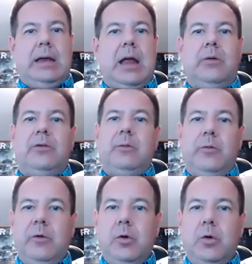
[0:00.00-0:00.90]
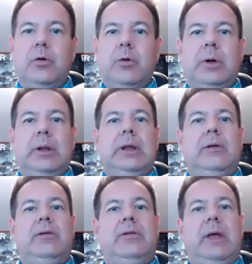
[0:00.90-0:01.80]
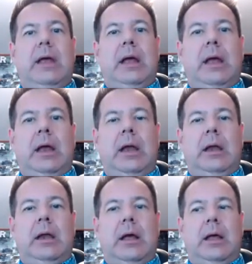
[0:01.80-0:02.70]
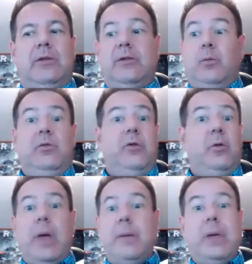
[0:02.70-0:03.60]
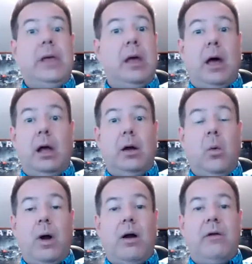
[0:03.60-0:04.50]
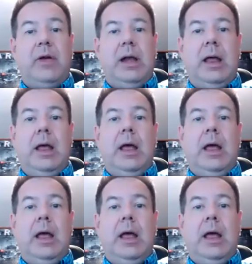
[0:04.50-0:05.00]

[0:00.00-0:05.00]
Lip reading: Now, some of you are doing this and some of you may be unaware of it,